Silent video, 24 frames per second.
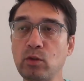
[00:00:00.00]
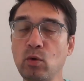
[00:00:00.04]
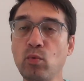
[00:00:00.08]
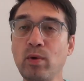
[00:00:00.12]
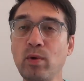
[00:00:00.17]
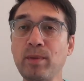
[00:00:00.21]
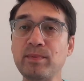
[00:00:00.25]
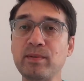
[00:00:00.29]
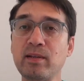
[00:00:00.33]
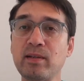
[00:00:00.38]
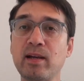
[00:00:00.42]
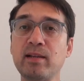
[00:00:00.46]

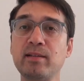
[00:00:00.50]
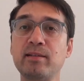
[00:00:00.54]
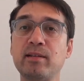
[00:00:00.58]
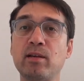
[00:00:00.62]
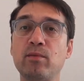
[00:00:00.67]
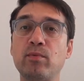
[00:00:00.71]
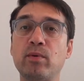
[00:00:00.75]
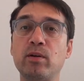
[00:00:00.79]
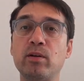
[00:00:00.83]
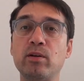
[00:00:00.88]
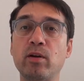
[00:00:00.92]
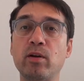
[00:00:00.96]
websites
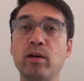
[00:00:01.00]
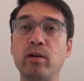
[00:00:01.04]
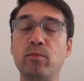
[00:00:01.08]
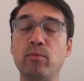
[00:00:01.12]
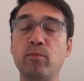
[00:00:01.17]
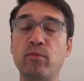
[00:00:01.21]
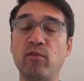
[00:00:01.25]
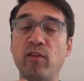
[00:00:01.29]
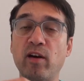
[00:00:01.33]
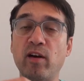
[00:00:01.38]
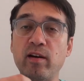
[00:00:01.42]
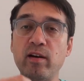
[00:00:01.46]
that were
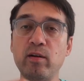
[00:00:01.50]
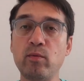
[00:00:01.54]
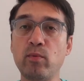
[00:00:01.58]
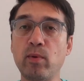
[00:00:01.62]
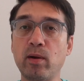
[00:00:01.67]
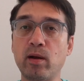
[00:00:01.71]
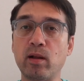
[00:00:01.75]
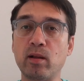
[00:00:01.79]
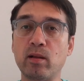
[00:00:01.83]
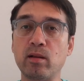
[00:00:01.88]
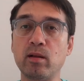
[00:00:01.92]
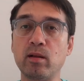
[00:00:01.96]
doing very
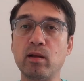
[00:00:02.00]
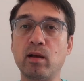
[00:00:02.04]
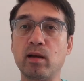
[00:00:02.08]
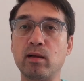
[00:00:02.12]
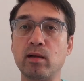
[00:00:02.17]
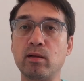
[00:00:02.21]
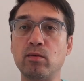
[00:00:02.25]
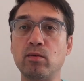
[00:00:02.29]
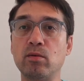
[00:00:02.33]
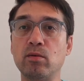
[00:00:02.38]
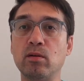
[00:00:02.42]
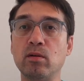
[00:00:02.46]
well
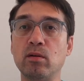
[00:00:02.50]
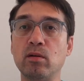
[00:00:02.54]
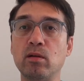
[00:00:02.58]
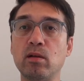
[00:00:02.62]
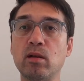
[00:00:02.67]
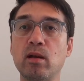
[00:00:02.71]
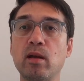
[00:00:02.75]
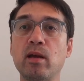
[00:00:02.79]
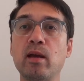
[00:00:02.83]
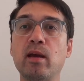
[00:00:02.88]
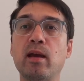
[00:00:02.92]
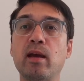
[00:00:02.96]
on
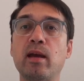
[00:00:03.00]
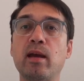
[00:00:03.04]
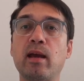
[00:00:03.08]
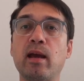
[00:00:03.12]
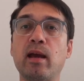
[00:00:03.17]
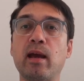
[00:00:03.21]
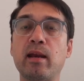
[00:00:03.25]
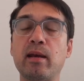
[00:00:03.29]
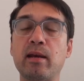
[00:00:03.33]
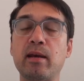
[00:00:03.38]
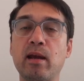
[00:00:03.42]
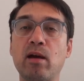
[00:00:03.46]
Google,
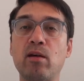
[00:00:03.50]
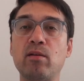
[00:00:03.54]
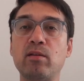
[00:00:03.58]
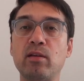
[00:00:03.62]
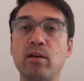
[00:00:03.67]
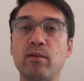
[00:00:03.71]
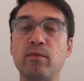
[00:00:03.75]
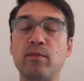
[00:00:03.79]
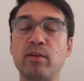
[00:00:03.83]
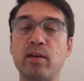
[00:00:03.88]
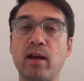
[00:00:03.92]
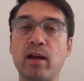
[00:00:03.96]
and now
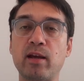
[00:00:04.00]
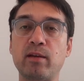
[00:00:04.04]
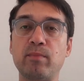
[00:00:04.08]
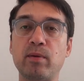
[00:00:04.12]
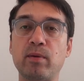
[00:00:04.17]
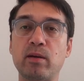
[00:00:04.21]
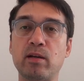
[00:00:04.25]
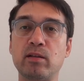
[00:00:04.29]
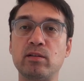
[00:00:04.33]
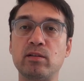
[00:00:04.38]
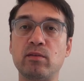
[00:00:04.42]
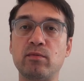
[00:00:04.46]
they've tanked
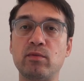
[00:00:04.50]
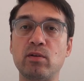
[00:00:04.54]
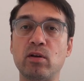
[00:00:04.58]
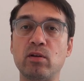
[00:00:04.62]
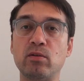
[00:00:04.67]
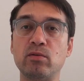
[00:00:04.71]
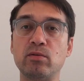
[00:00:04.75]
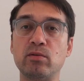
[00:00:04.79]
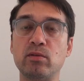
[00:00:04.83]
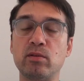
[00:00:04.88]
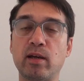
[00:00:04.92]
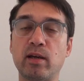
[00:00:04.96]
because of
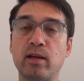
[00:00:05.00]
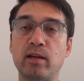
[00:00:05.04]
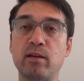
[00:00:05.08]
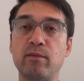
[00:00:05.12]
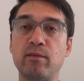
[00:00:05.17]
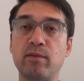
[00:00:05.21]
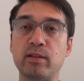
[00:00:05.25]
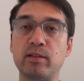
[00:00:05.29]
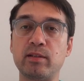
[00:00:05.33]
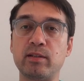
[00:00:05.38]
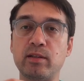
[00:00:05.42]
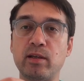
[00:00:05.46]
those
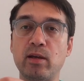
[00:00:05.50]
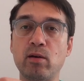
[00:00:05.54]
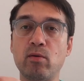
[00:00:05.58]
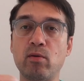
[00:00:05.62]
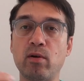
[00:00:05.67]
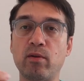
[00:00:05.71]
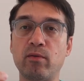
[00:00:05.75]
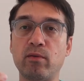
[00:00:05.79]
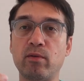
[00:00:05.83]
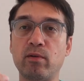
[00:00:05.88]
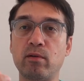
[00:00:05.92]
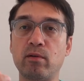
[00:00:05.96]
negative S E
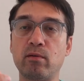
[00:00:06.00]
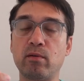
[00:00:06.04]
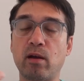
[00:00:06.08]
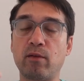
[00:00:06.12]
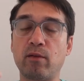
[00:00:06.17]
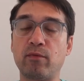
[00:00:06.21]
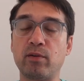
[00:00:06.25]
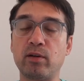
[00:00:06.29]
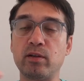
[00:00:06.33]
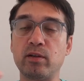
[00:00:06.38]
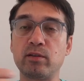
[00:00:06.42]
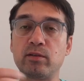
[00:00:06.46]
O
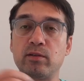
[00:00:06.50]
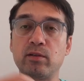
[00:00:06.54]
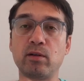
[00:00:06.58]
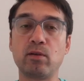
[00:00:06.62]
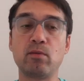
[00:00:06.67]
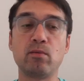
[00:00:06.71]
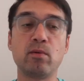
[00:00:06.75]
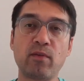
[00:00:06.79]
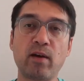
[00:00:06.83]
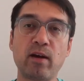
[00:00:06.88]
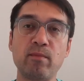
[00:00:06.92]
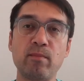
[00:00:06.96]
efforts.
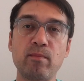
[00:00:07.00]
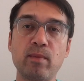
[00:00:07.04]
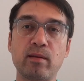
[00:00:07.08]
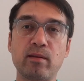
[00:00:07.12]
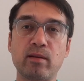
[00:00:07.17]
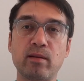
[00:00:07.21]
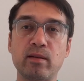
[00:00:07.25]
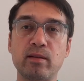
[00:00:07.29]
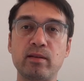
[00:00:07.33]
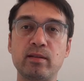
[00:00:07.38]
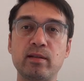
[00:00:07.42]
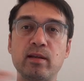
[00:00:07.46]
So five
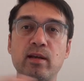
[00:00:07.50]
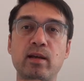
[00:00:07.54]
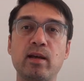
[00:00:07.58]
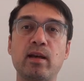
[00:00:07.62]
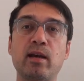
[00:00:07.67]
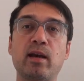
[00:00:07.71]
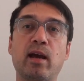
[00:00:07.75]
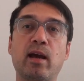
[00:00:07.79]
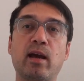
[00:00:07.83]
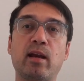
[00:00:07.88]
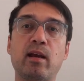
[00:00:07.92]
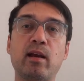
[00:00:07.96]
methods.
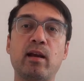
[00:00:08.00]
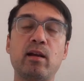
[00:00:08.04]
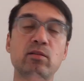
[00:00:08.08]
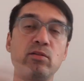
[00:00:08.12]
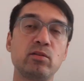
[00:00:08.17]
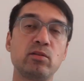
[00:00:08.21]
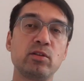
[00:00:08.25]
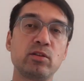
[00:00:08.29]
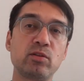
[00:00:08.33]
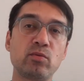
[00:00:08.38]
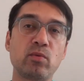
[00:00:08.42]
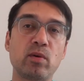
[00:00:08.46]
And I
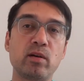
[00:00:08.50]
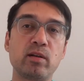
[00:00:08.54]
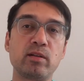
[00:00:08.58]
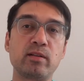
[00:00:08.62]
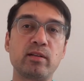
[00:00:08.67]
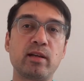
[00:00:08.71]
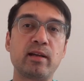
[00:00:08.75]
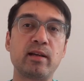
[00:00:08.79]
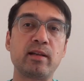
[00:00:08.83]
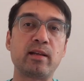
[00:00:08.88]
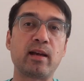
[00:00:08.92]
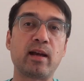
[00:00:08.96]
also just want to
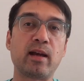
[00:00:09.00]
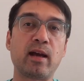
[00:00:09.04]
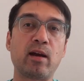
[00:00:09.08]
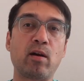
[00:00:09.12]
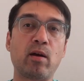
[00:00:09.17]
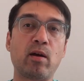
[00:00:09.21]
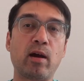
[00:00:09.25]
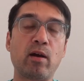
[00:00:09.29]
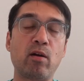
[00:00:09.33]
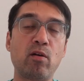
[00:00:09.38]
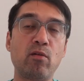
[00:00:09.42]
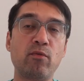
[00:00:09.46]
say that I,
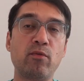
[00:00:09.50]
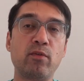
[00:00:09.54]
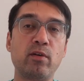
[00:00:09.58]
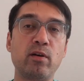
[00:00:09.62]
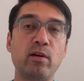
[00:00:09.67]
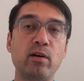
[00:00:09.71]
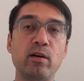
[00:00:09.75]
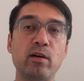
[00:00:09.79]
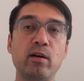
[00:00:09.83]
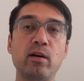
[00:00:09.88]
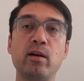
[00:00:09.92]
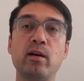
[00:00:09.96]
I
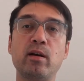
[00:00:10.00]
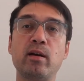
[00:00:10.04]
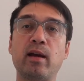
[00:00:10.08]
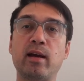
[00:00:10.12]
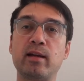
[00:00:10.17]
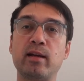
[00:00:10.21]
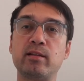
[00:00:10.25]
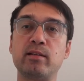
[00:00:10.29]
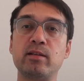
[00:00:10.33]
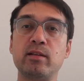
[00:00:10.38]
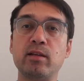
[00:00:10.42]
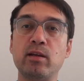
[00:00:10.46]
offer
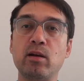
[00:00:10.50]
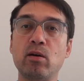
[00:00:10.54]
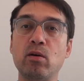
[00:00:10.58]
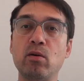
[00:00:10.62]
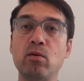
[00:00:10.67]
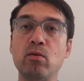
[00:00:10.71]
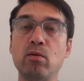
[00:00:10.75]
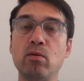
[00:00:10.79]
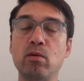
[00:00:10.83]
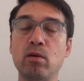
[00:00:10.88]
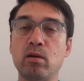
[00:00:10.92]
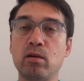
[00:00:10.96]
S E
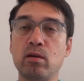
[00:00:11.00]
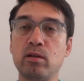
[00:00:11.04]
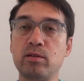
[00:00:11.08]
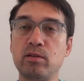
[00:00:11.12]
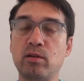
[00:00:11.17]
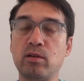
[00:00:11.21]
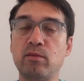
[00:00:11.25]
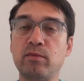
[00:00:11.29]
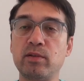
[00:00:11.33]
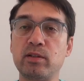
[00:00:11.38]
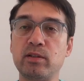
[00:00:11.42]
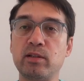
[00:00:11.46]
O
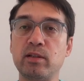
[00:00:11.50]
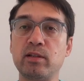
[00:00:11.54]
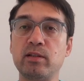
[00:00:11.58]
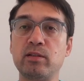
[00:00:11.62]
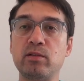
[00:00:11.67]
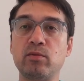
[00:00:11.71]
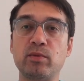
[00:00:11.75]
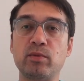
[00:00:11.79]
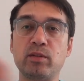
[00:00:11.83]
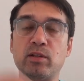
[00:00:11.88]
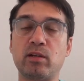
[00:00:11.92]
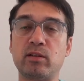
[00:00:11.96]

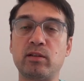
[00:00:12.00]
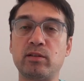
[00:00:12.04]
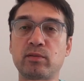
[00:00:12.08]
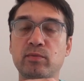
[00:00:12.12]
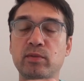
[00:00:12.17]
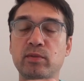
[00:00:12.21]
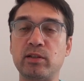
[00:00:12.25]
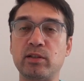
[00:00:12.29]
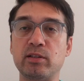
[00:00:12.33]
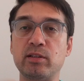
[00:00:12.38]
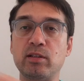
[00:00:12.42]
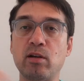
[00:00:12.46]
services, which are
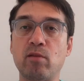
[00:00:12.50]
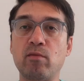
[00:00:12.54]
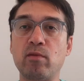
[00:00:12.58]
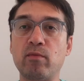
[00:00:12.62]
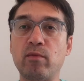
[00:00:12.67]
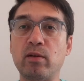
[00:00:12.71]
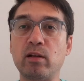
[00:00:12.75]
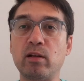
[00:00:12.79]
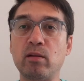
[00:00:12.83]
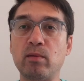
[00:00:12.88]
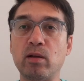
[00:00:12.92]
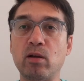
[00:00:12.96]
which is now
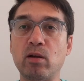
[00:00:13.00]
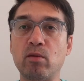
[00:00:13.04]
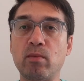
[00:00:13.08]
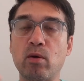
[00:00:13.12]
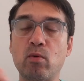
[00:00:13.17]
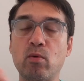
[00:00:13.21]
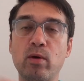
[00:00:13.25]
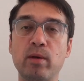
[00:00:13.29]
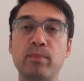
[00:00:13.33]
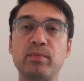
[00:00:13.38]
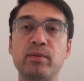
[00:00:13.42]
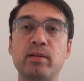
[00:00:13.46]
available on
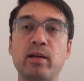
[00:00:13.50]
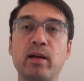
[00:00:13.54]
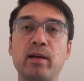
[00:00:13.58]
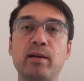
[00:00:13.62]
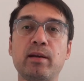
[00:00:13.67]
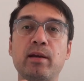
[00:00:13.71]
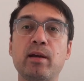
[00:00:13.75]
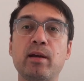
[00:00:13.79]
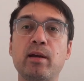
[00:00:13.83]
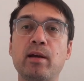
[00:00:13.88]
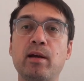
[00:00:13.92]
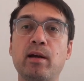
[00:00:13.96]
my
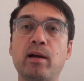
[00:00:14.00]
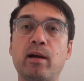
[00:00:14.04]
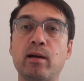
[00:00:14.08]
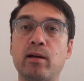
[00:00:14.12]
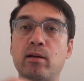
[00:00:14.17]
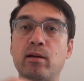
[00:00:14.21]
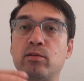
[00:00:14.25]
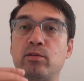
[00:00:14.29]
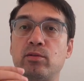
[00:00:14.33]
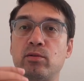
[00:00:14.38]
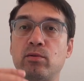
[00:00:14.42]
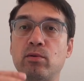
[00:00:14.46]
website. I
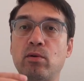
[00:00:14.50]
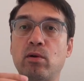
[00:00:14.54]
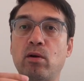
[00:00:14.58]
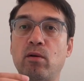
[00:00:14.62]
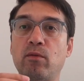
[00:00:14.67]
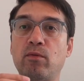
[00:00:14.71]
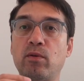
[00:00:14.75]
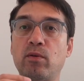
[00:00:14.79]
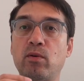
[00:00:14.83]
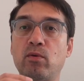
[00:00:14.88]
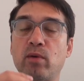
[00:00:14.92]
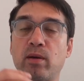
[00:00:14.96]
also
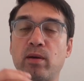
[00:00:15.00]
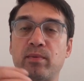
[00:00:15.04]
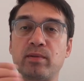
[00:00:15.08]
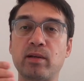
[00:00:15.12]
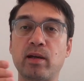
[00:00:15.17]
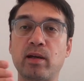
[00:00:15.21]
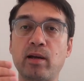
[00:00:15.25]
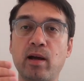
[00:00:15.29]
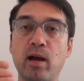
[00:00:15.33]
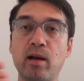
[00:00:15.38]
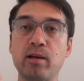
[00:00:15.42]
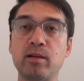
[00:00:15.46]
offer
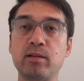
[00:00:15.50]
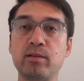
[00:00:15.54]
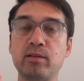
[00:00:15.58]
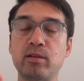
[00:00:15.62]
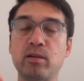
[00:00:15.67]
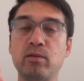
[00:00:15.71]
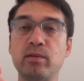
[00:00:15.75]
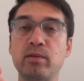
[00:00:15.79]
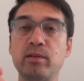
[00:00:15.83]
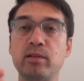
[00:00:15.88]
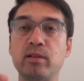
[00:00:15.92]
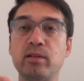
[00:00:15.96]
website audit
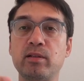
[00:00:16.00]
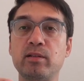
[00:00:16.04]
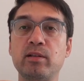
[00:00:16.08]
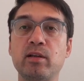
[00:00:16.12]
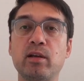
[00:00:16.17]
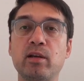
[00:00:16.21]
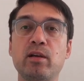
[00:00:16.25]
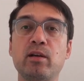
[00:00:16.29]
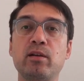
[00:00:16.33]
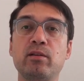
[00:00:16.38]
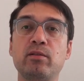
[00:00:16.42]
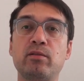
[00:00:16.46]
services.
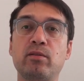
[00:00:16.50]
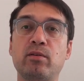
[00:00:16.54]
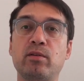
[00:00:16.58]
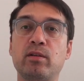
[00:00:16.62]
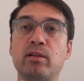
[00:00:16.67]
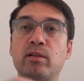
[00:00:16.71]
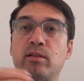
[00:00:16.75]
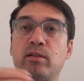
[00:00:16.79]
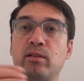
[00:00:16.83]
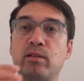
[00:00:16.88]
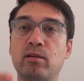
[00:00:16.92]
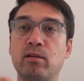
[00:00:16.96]
So you
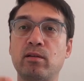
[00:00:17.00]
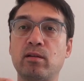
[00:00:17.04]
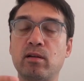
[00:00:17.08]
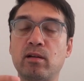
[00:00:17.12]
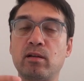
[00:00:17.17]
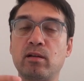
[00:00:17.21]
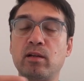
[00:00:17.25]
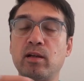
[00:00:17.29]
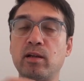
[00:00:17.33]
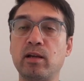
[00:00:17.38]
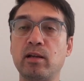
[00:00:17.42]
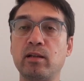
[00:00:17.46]
can just
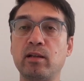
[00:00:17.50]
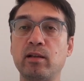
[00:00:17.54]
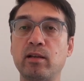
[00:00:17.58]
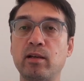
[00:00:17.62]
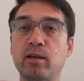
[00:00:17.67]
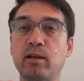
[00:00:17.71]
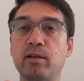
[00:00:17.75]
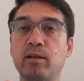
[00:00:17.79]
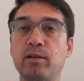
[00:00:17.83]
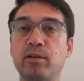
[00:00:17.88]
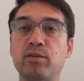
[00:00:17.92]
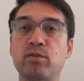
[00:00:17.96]
uh, click on the
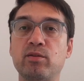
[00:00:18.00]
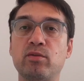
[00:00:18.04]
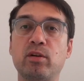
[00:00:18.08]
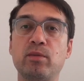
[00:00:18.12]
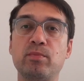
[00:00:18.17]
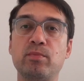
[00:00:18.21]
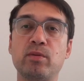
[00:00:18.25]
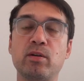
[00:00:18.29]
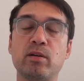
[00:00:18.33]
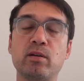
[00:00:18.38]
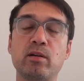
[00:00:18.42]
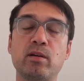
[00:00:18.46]
link in the
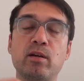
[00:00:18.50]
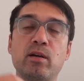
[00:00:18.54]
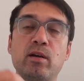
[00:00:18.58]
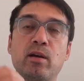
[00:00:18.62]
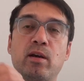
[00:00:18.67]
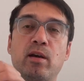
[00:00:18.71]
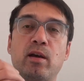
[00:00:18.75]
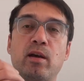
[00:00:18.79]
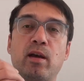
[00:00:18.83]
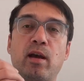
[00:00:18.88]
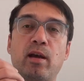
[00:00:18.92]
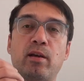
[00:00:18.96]
description
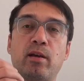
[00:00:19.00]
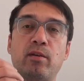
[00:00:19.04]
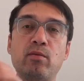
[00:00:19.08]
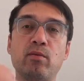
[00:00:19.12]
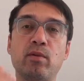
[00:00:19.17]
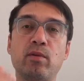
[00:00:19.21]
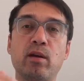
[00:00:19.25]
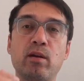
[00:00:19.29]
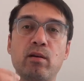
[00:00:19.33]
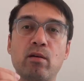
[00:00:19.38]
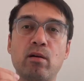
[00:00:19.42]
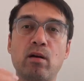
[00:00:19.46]
and
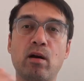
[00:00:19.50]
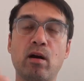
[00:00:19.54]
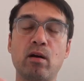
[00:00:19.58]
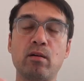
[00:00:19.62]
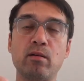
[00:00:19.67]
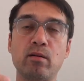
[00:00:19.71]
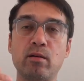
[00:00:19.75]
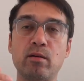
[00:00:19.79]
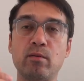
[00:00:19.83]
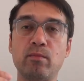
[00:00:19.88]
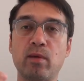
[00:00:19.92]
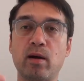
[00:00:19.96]
you can
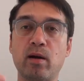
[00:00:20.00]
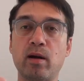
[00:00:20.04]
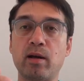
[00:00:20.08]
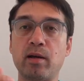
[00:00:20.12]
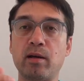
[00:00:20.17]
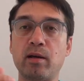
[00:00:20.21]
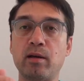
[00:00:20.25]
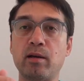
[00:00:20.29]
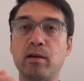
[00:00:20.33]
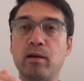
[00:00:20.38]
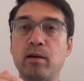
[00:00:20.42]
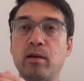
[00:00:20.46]
order
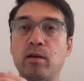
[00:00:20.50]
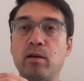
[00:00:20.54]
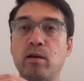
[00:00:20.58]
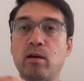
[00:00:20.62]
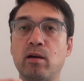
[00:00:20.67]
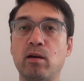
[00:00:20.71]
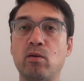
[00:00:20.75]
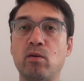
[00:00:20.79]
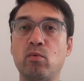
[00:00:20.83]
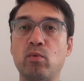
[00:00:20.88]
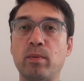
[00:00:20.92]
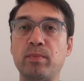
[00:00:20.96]
my
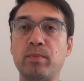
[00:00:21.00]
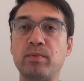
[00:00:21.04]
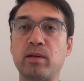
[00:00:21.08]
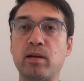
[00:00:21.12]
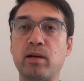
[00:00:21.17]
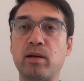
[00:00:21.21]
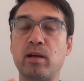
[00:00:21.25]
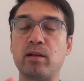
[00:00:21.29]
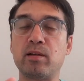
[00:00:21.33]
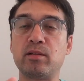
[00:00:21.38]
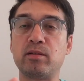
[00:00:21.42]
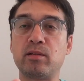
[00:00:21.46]
uh,
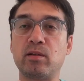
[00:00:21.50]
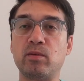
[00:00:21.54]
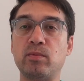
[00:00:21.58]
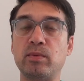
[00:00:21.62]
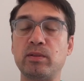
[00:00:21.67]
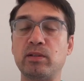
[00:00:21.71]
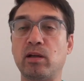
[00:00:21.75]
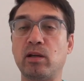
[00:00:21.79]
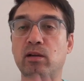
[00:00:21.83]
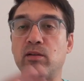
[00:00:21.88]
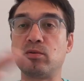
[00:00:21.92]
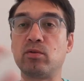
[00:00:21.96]
website audit
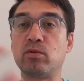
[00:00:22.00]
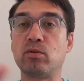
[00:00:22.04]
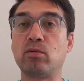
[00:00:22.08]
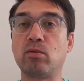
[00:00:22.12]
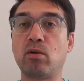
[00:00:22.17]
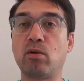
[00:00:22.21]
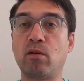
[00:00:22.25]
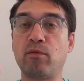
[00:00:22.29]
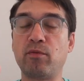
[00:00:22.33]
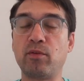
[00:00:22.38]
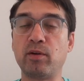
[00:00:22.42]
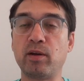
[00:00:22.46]
service. I also
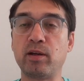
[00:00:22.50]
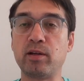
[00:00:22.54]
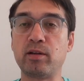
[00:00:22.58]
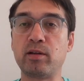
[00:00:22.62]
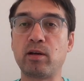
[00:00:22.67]
offer a